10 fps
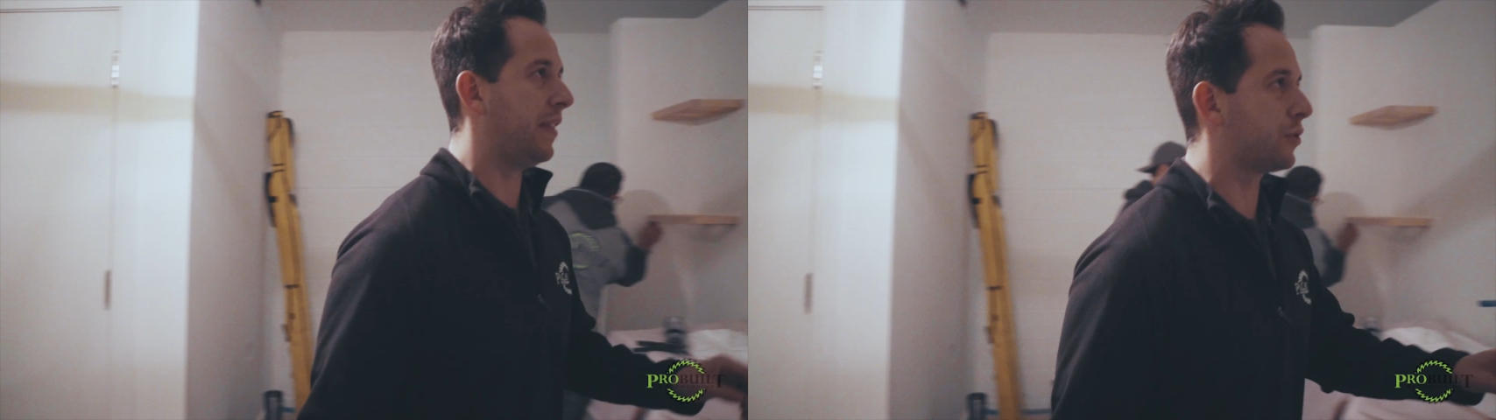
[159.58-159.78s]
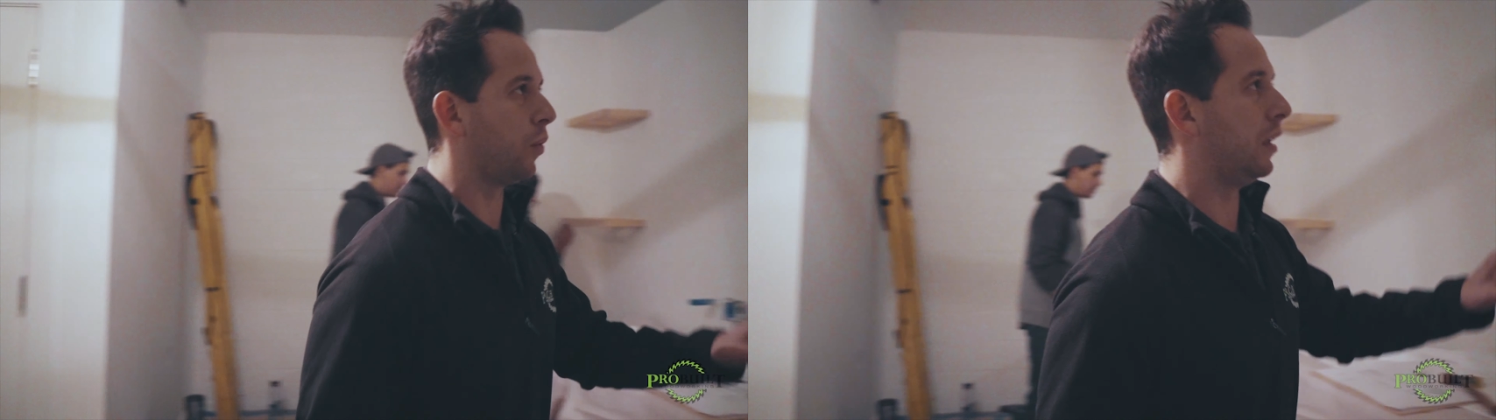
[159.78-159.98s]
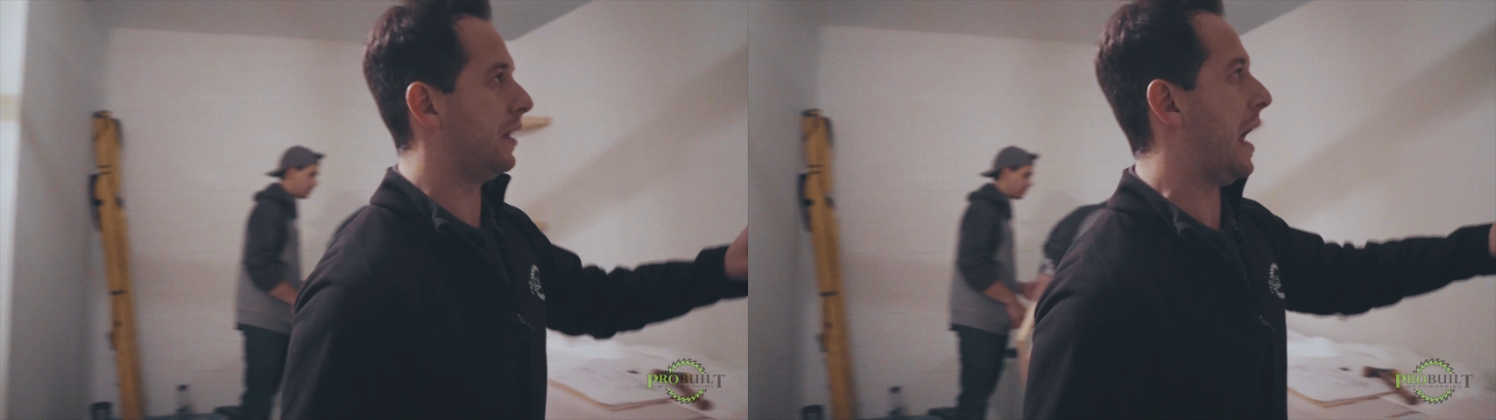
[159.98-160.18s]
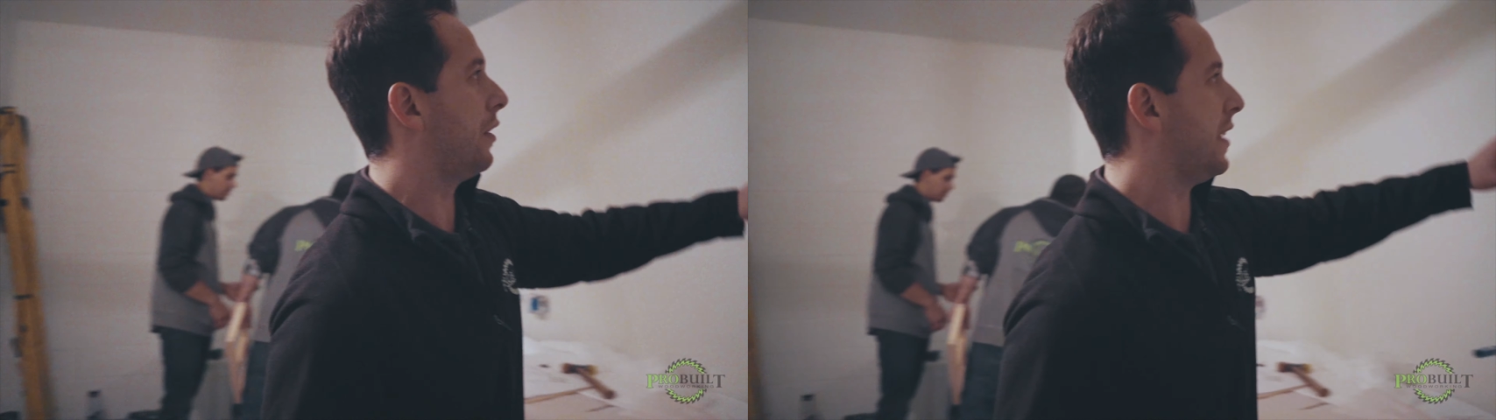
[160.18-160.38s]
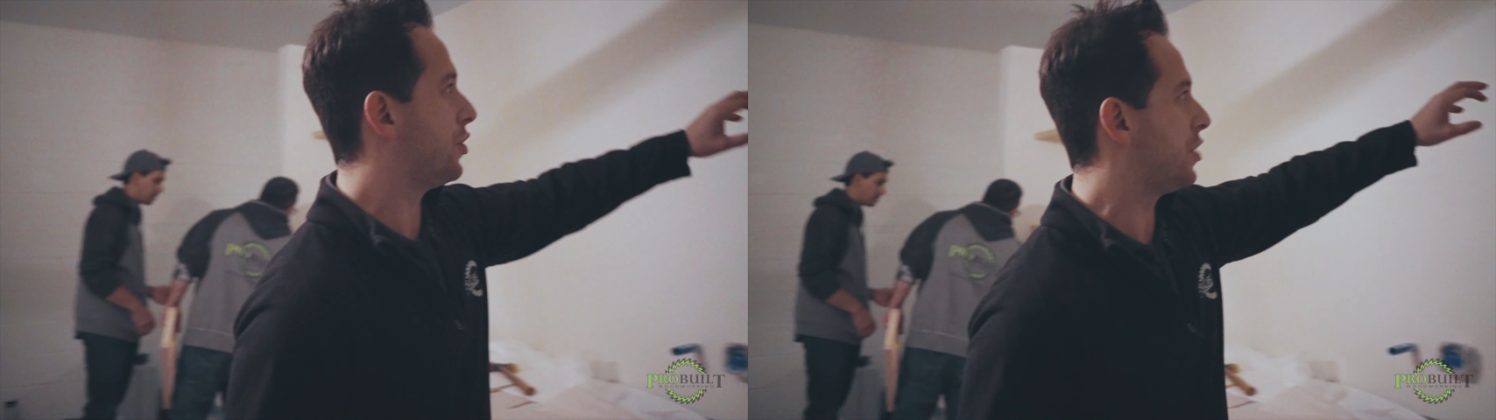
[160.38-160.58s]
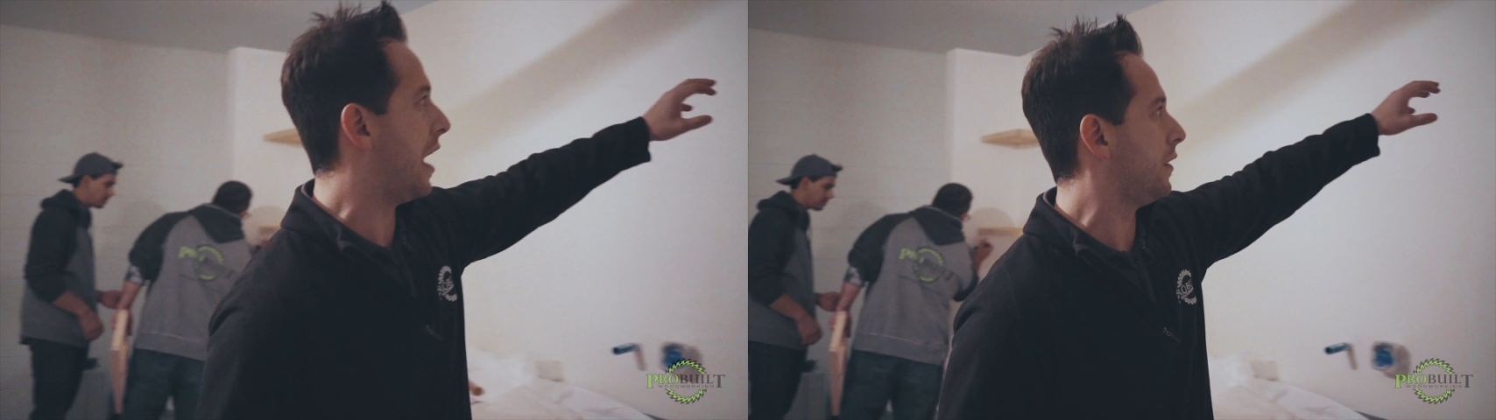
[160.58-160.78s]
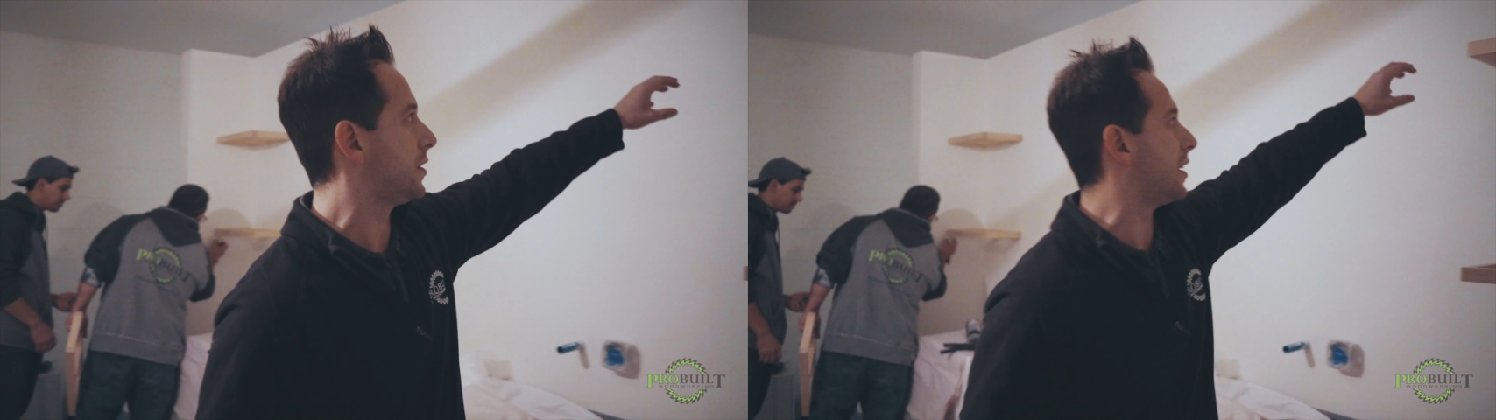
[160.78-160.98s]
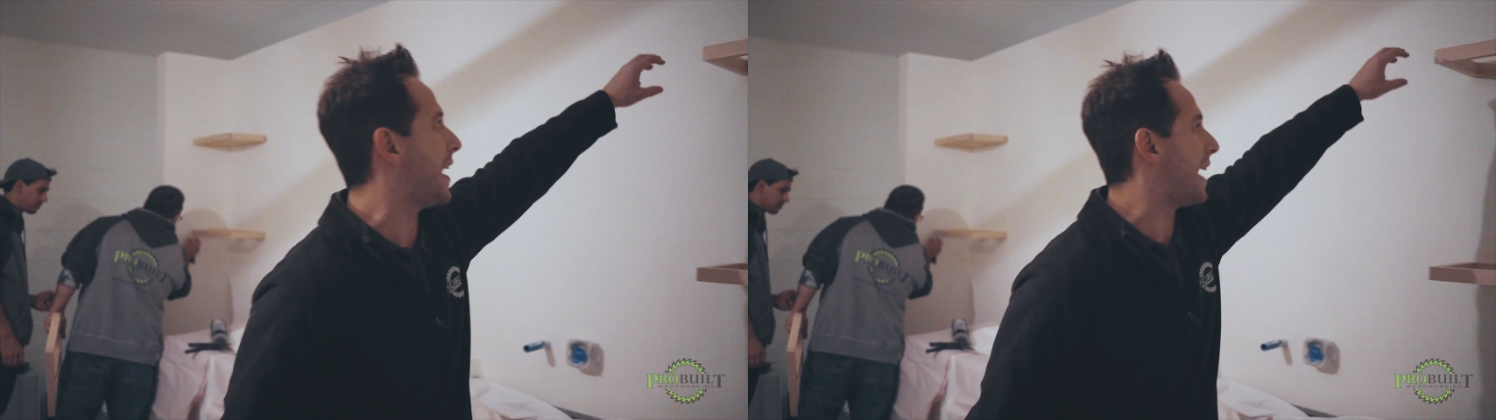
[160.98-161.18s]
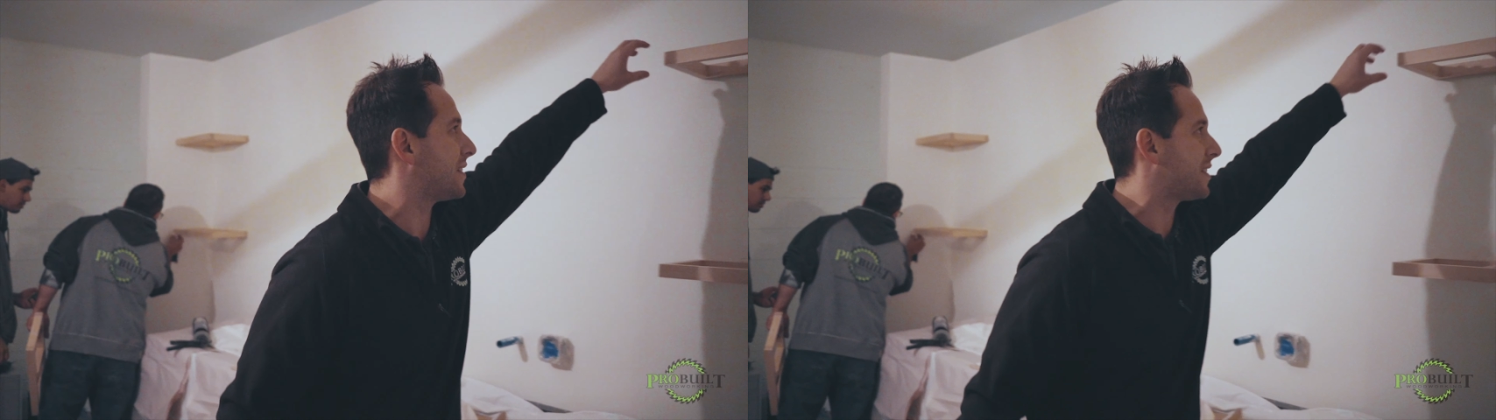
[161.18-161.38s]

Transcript: This will allow these shelves to not